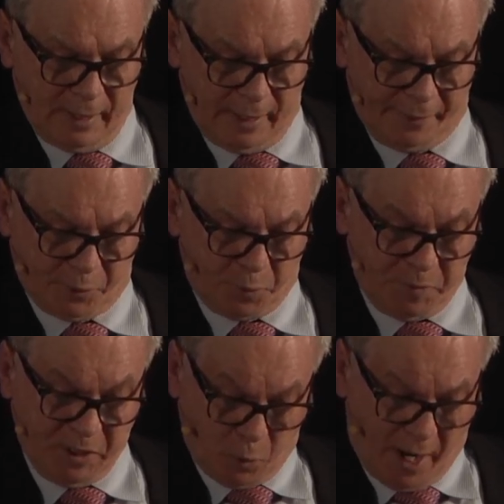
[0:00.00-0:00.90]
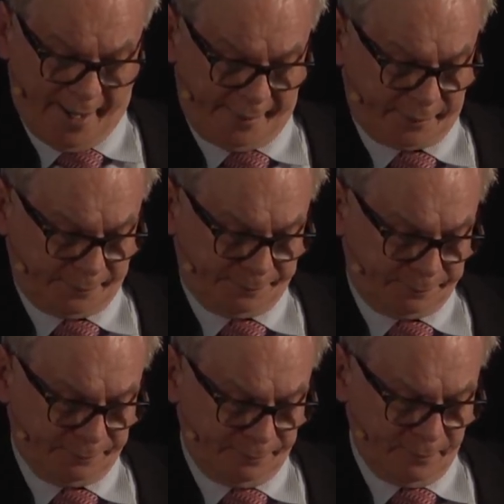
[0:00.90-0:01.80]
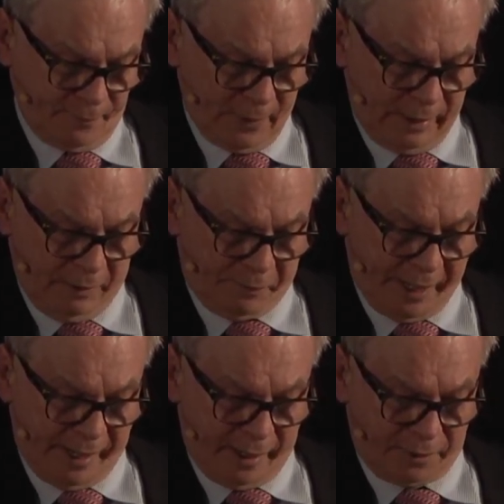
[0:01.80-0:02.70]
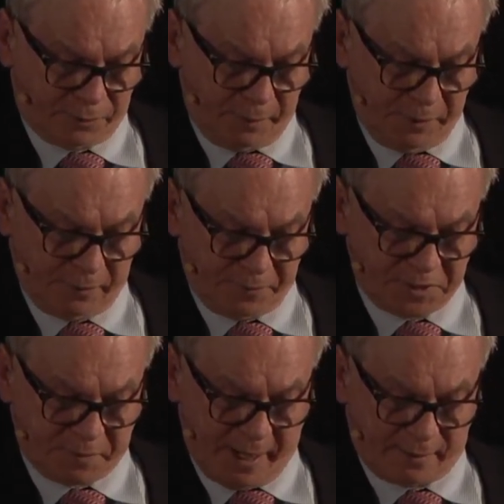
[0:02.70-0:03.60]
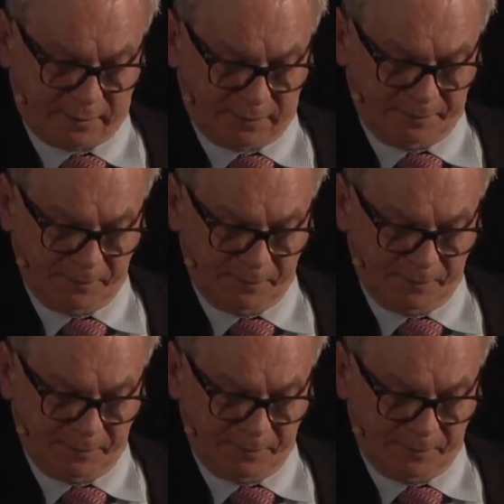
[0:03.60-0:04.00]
and that we be quiet in paying our tribute of respect